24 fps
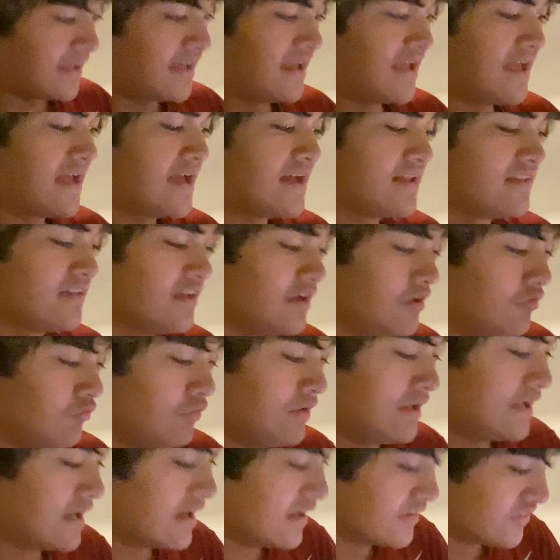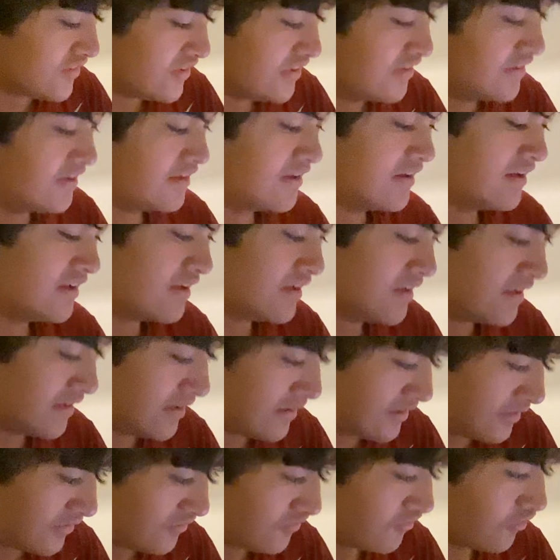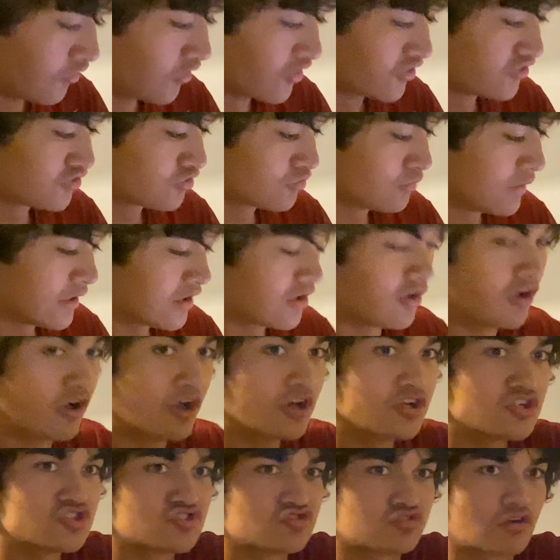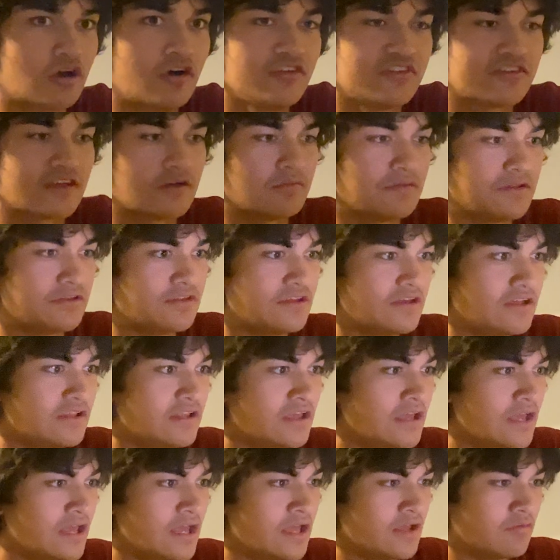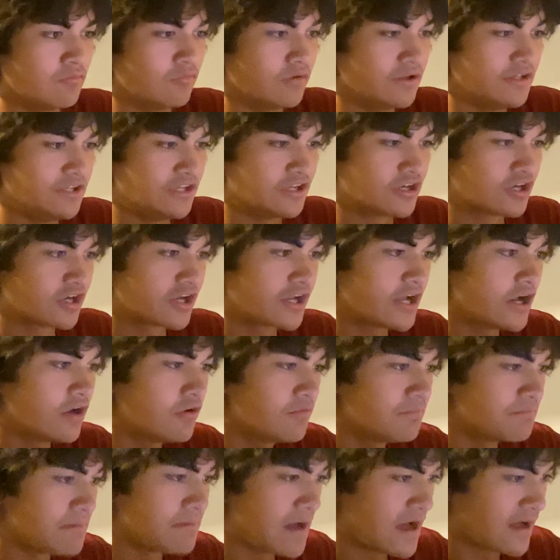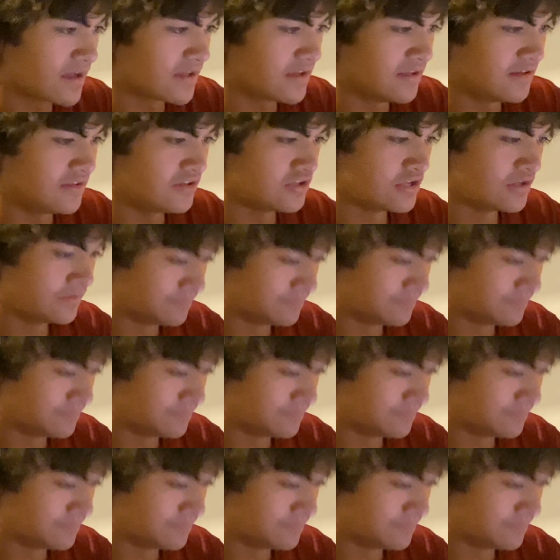And we got 4 square art drawings that we did 1 year ago, back in